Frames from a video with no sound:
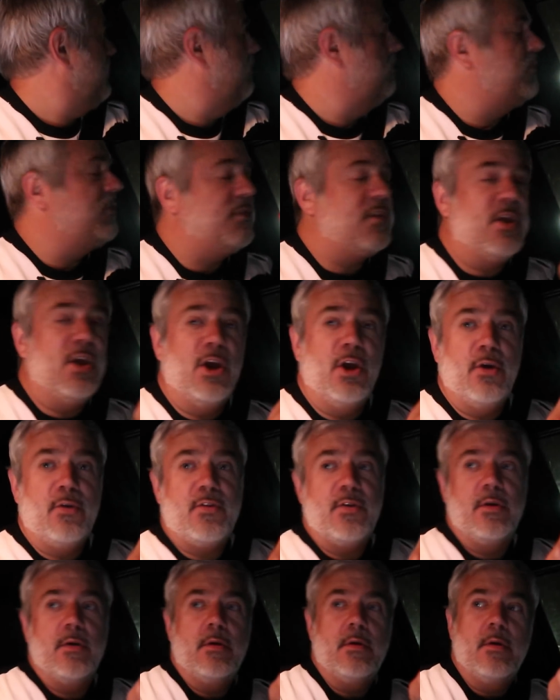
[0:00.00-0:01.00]
It was
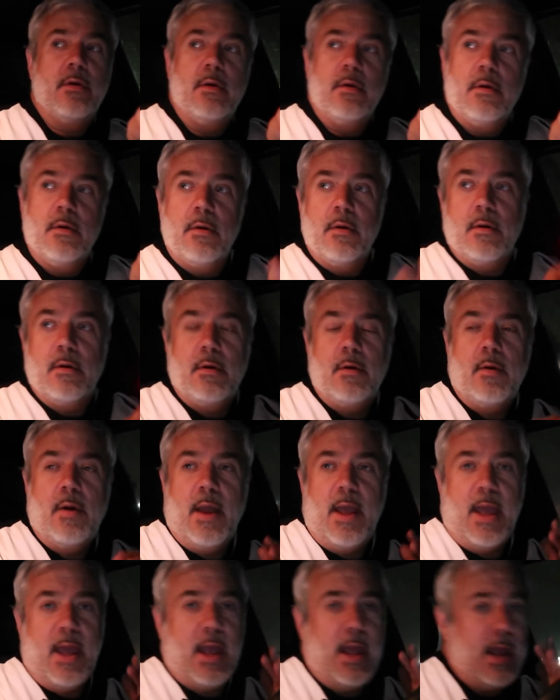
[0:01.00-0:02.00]
cute.
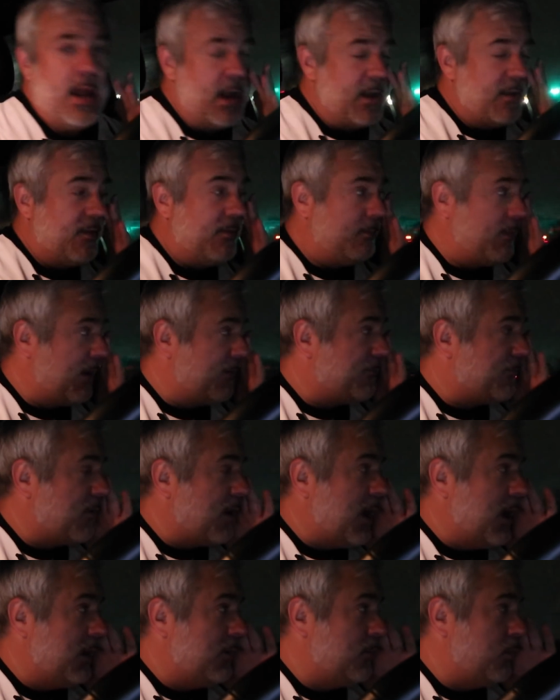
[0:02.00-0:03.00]
And my
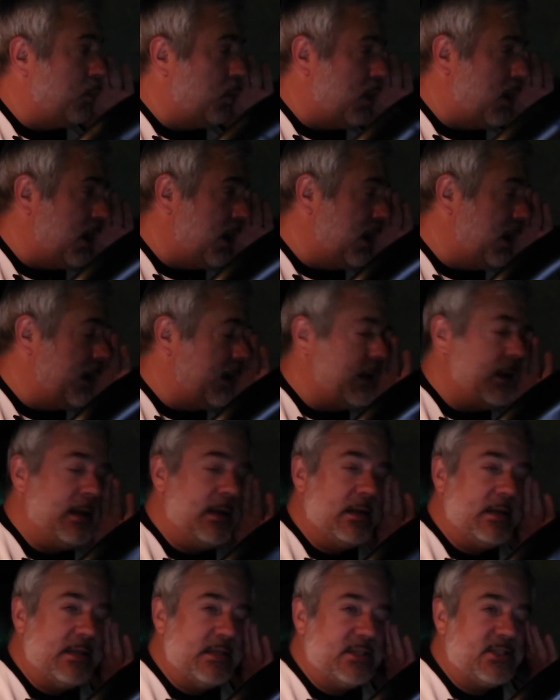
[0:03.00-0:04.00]
friend
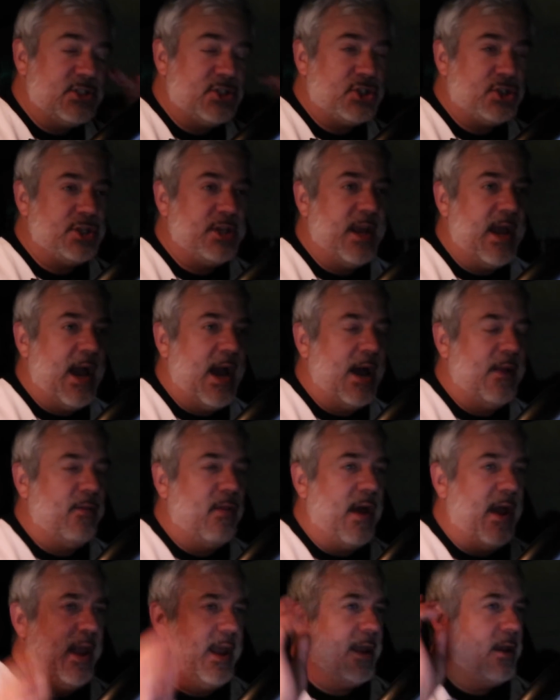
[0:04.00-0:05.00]
was, she had
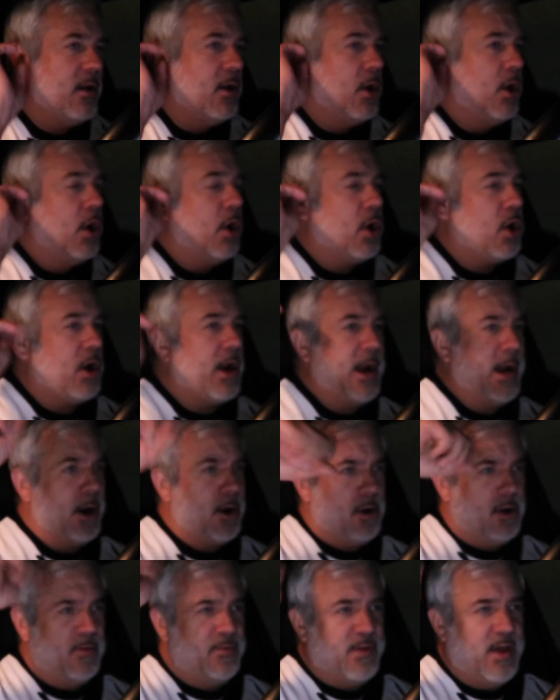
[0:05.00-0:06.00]
like her
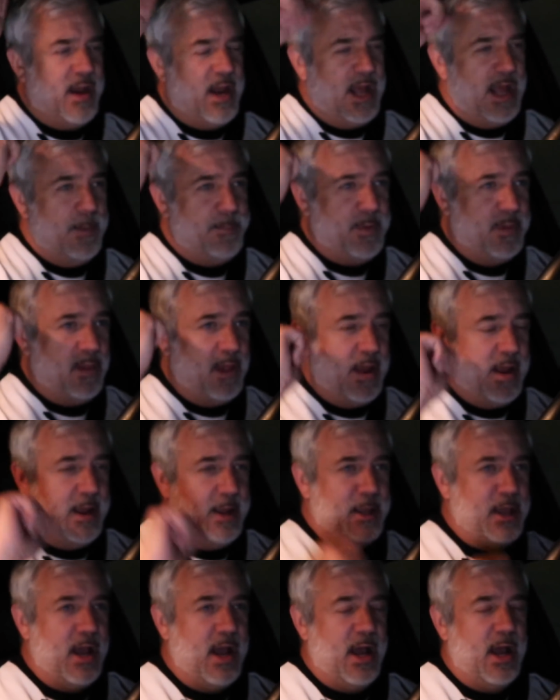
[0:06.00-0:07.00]
hair all done up and
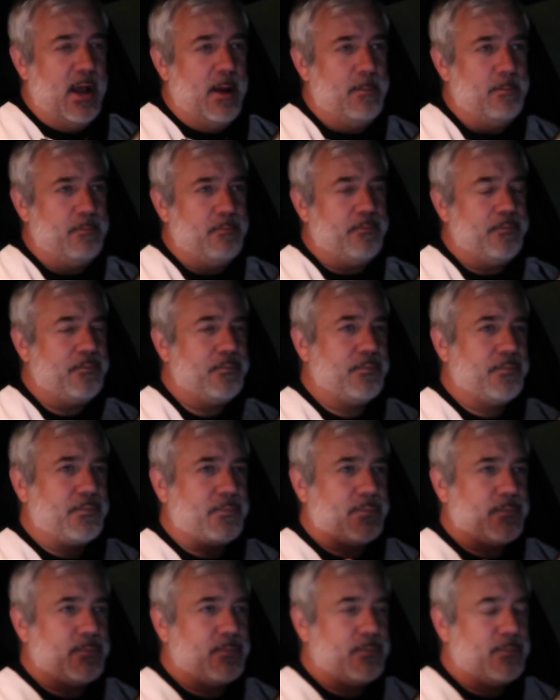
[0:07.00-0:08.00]
like
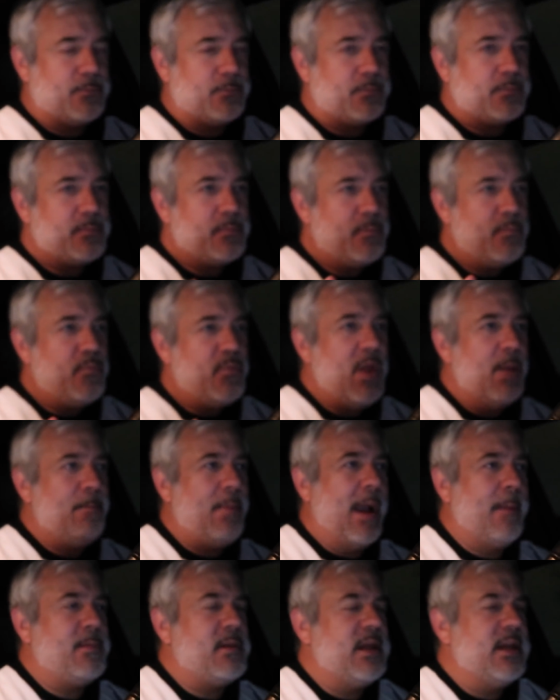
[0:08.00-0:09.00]
um,
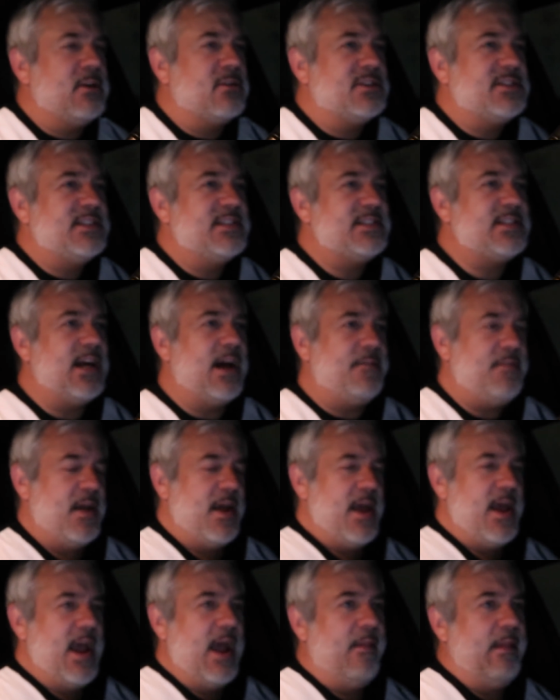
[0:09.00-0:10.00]
pipe cleaners and stuff.
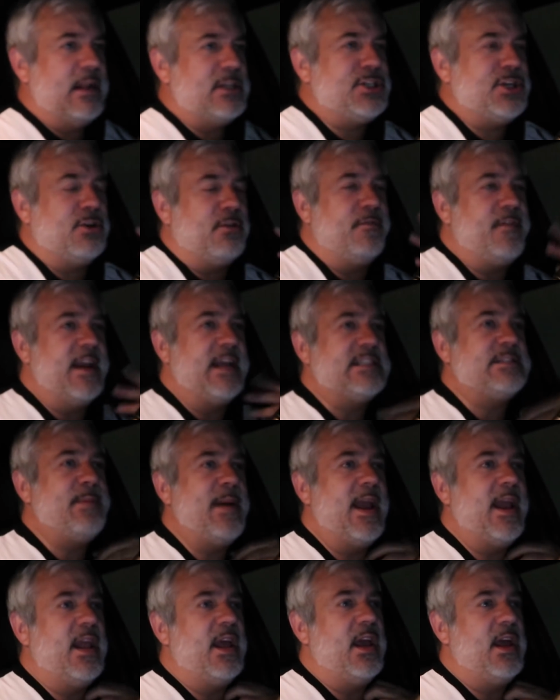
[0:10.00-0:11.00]
And then she had her face
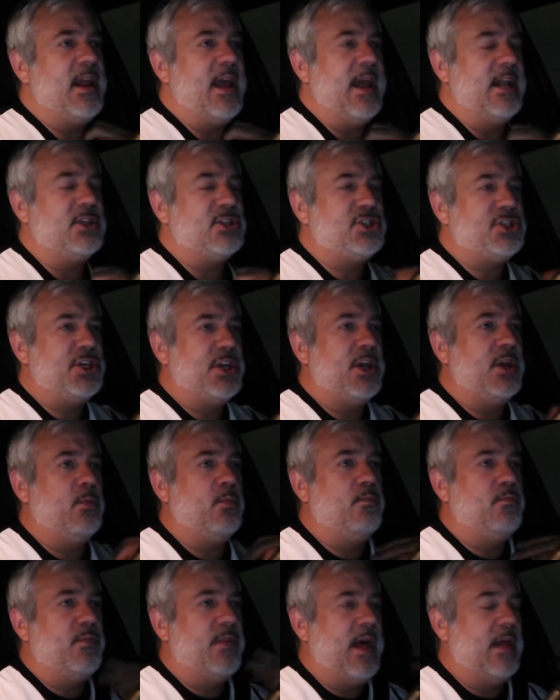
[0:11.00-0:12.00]
painted and she
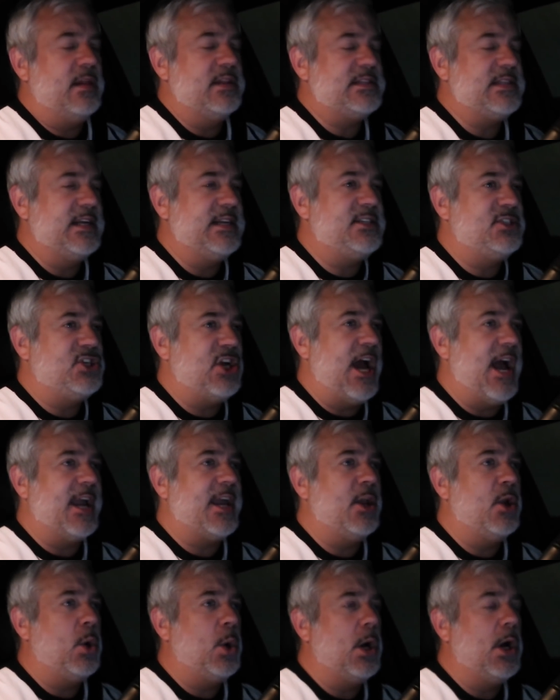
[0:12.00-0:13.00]
had this like
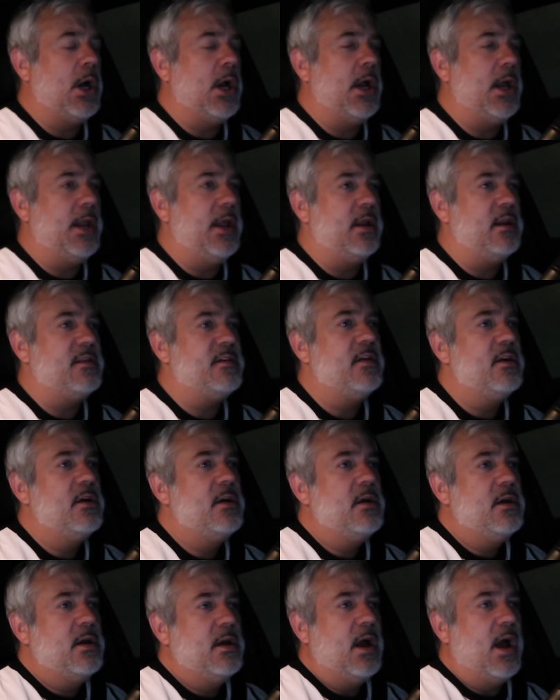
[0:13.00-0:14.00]
jacket on
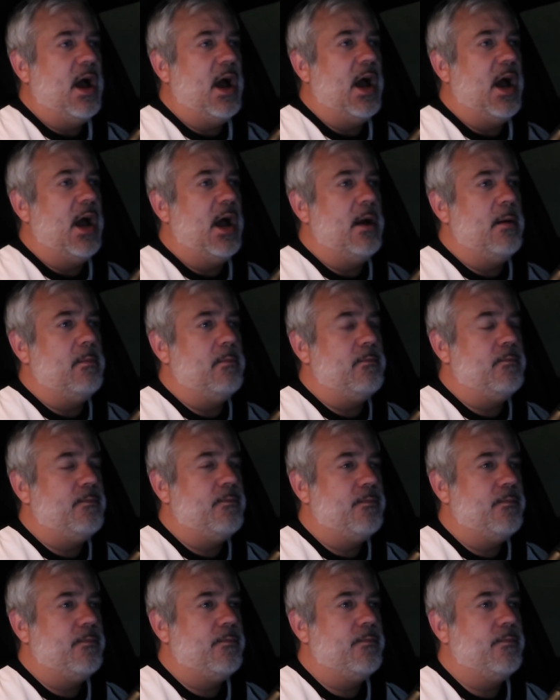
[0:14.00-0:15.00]
and
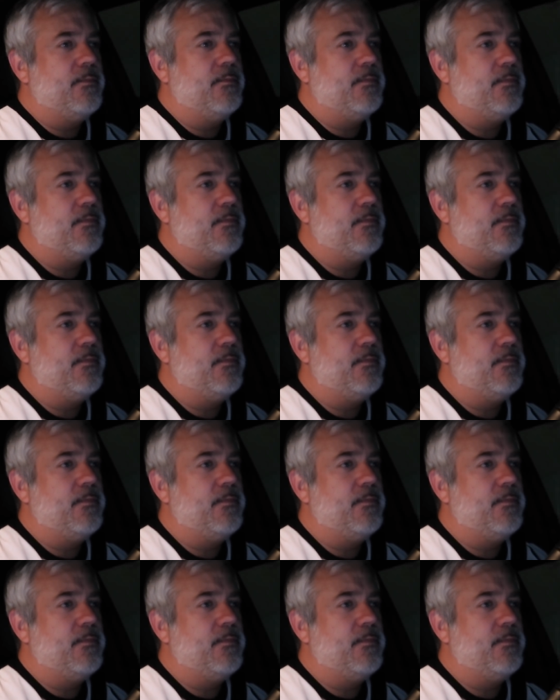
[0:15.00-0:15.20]
um,